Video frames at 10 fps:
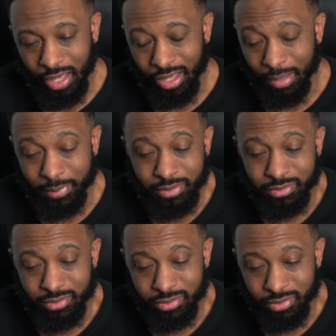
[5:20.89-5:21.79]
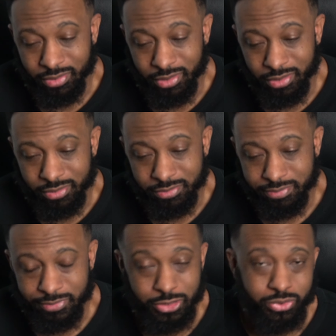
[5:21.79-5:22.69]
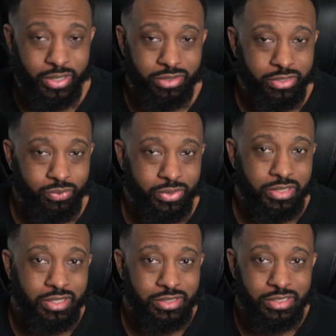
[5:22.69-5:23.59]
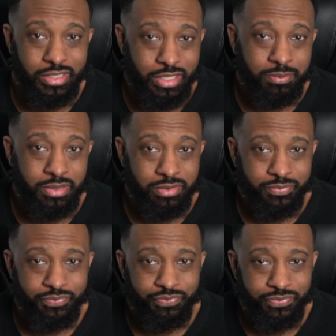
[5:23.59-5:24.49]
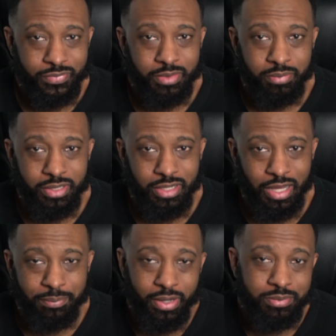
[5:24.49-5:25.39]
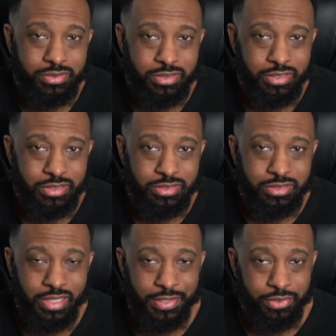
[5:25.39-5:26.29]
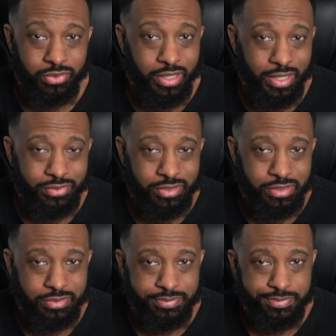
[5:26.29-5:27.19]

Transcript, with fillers: I mean, the the, the trailer really doesn't get me, but I probably see it just out of curiosity.